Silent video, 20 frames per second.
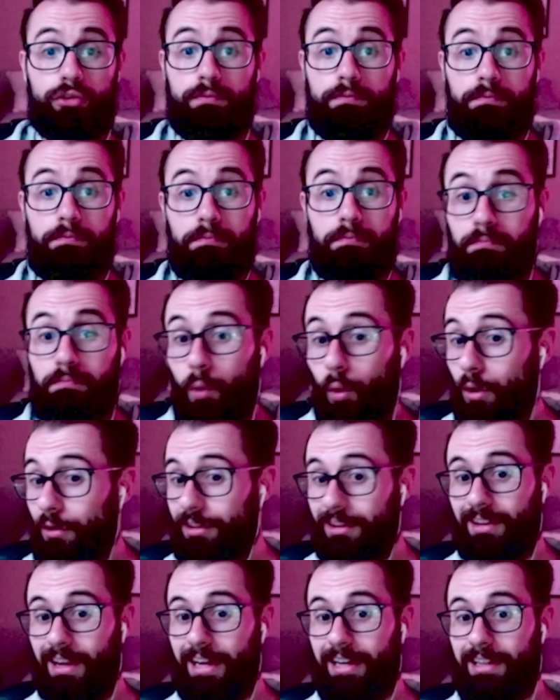more
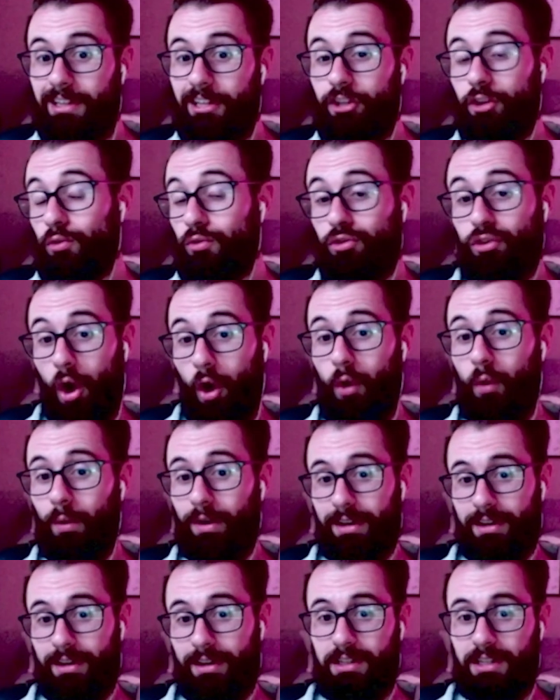than likely you don't
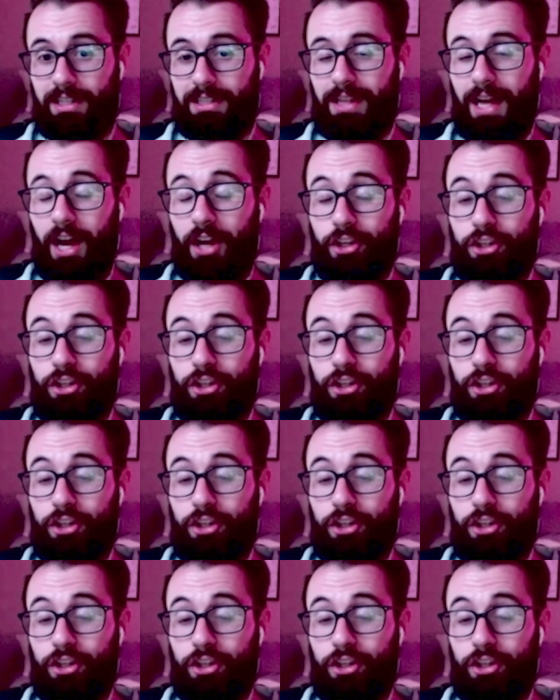want to click that.